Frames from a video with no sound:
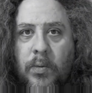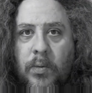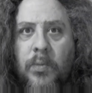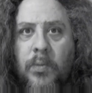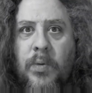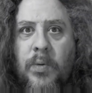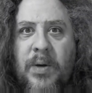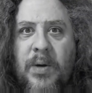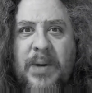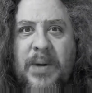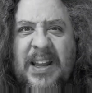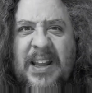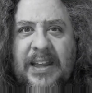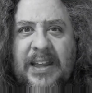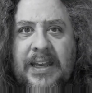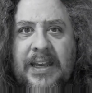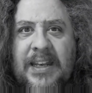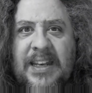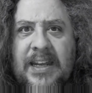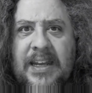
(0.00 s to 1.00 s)
We
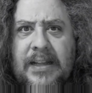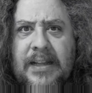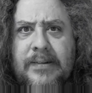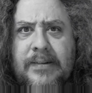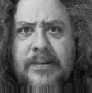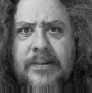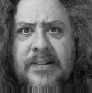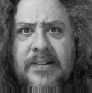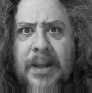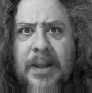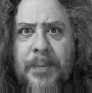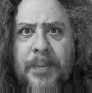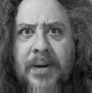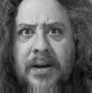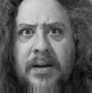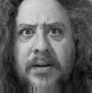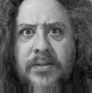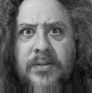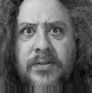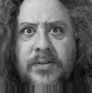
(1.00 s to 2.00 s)
really need
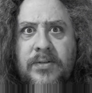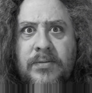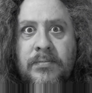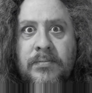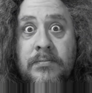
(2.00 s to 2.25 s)
slippers.